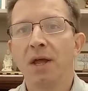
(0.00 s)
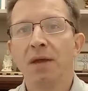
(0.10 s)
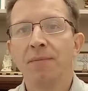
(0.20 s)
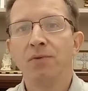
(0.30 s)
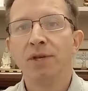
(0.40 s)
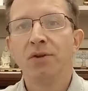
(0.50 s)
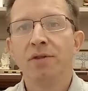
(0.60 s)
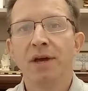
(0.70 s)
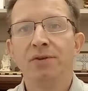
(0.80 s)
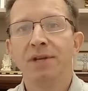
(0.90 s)
between
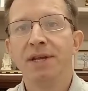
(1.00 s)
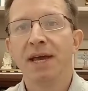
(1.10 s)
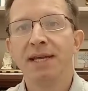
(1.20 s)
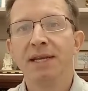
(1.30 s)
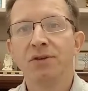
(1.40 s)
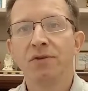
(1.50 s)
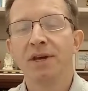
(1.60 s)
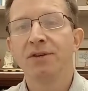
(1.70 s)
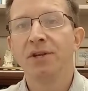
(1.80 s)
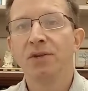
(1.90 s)
2009 and
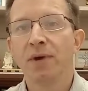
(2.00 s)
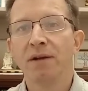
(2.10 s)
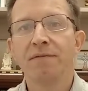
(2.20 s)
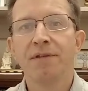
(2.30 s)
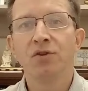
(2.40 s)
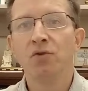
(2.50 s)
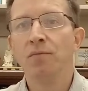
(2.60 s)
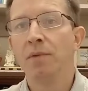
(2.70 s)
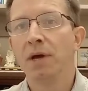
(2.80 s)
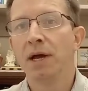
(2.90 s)
2012,
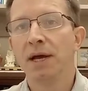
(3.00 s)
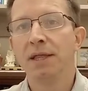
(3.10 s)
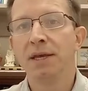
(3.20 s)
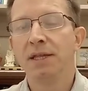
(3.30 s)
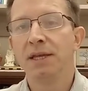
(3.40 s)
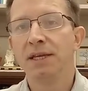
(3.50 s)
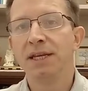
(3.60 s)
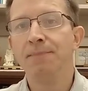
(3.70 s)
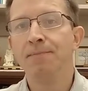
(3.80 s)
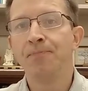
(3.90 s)
the
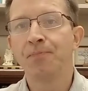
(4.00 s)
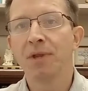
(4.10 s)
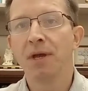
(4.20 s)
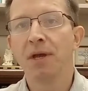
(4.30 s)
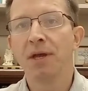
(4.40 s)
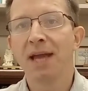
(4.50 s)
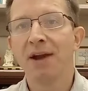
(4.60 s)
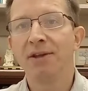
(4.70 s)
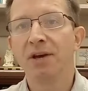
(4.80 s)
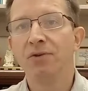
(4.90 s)
team
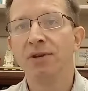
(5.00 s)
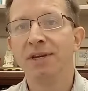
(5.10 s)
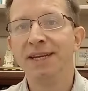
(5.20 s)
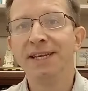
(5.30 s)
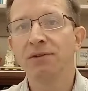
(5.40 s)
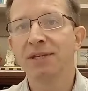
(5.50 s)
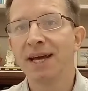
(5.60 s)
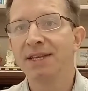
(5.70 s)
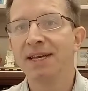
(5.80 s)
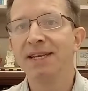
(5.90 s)
carried out detailed
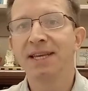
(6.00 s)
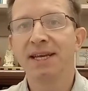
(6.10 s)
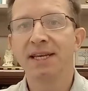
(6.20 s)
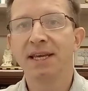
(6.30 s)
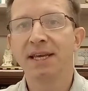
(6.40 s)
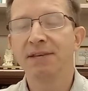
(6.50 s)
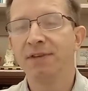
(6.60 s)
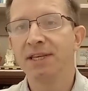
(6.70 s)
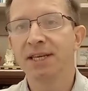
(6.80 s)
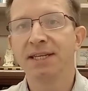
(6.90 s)
scans inside
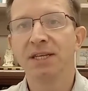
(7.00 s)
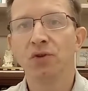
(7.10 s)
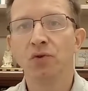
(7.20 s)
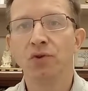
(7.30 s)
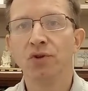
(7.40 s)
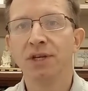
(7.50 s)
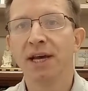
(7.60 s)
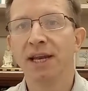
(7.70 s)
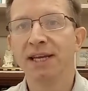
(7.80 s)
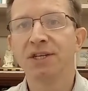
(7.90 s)
KV62 using
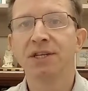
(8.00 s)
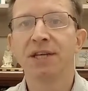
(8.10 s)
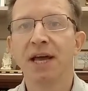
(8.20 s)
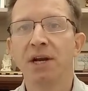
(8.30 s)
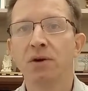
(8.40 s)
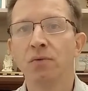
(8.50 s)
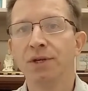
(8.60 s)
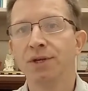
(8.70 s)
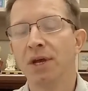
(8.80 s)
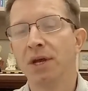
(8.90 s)
a laser scanner,
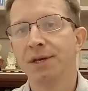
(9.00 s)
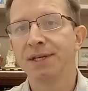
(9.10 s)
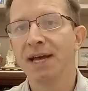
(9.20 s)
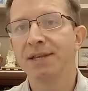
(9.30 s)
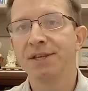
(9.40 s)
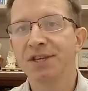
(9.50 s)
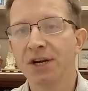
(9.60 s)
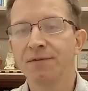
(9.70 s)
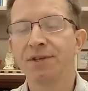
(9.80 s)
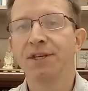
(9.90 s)
which scans the
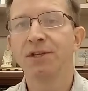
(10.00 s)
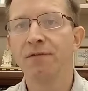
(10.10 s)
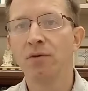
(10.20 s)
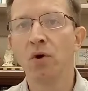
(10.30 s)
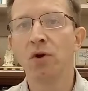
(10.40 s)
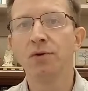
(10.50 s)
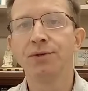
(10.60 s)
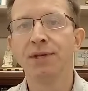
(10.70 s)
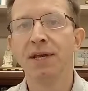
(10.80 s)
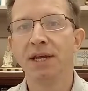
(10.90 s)
surfaces of the
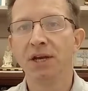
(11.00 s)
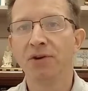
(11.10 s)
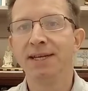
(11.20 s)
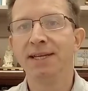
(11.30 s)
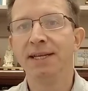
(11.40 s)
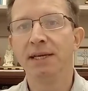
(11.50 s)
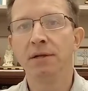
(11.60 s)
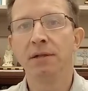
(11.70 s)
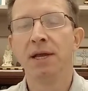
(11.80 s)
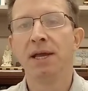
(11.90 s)
walls in great detail.